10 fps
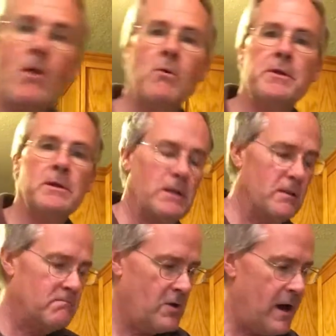with a
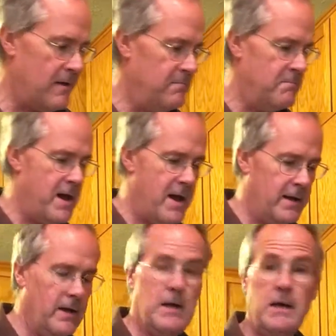little cotton
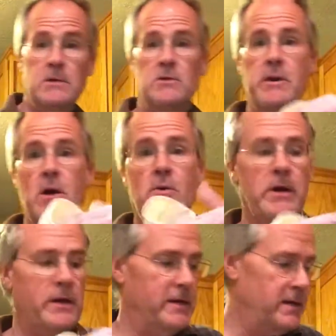bag. Show you how
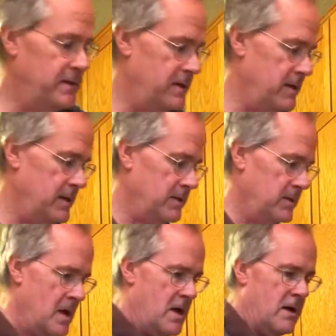quick and easy it is.
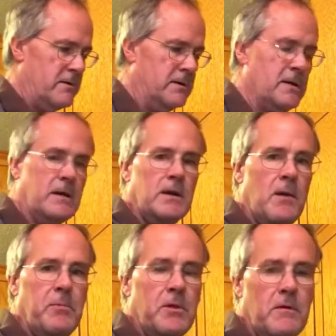I'm going to take a
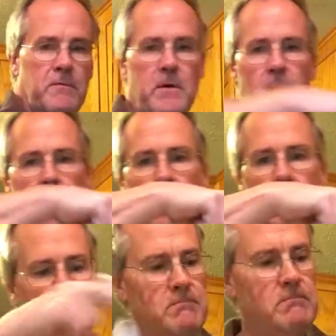couple of
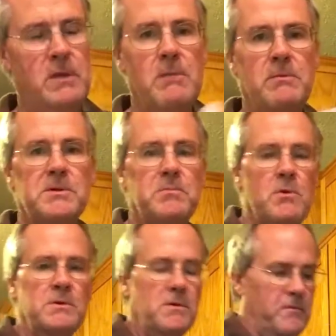
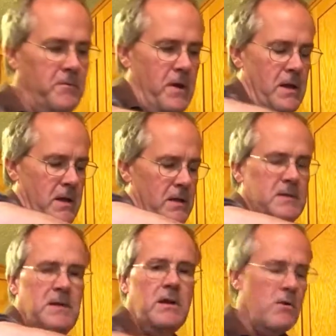tablespoons of
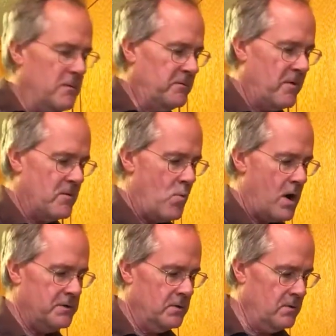Tikarams
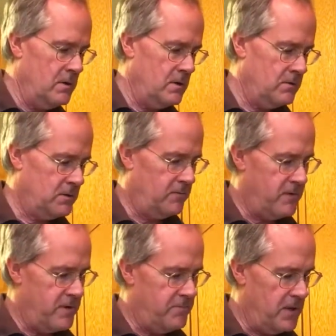Vanuatu, which is
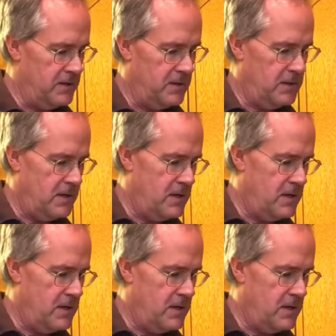very pleasant,